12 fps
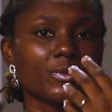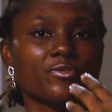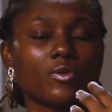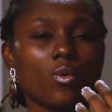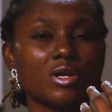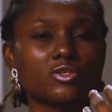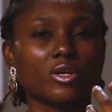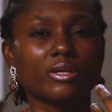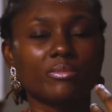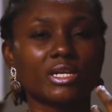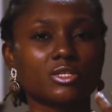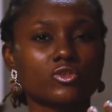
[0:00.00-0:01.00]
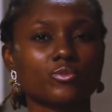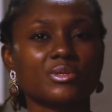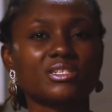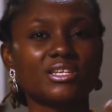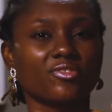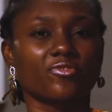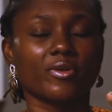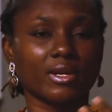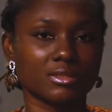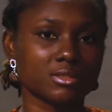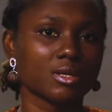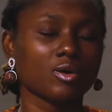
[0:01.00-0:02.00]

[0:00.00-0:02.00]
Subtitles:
you want your image to be different,